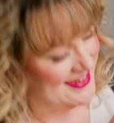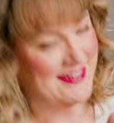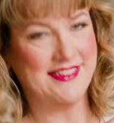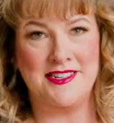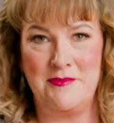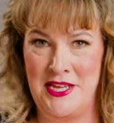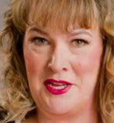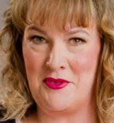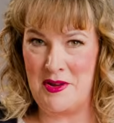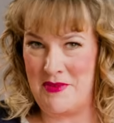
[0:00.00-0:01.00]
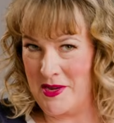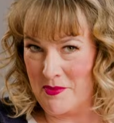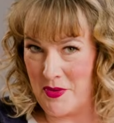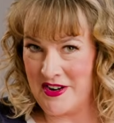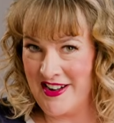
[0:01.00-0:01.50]
Doesn't it make you want to make
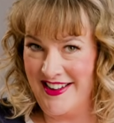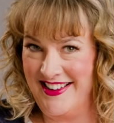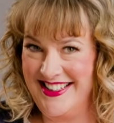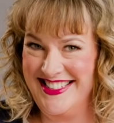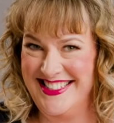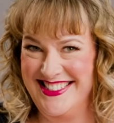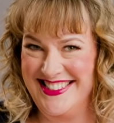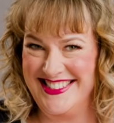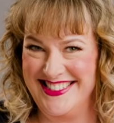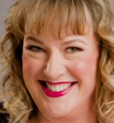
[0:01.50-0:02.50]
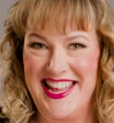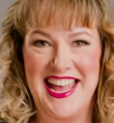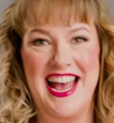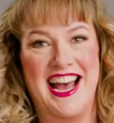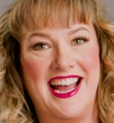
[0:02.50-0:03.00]
more?
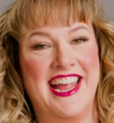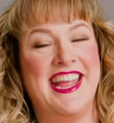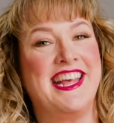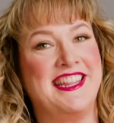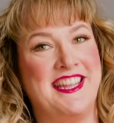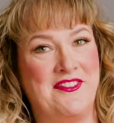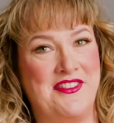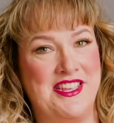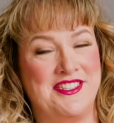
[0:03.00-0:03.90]
I love these.